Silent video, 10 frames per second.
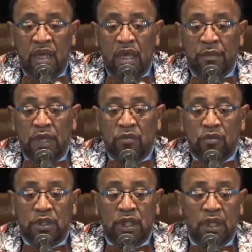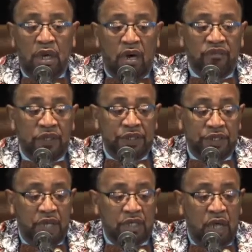Amen. We thank God for the
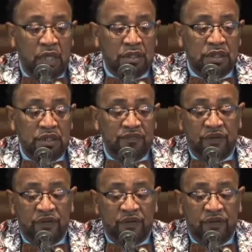technology,